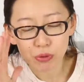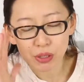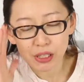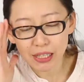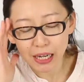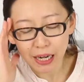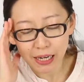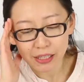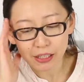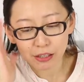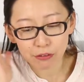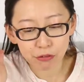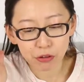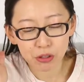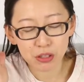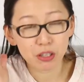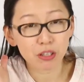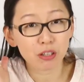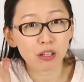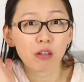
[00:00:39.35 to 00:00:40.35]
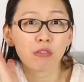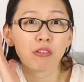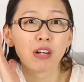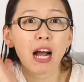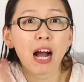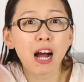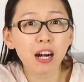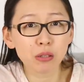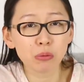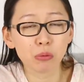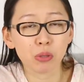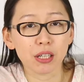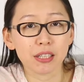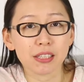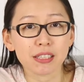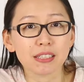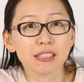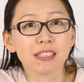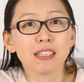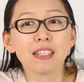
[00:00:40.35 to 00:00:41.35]
really ugly photo of an
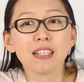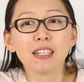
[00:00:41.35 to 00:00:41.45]
artwork.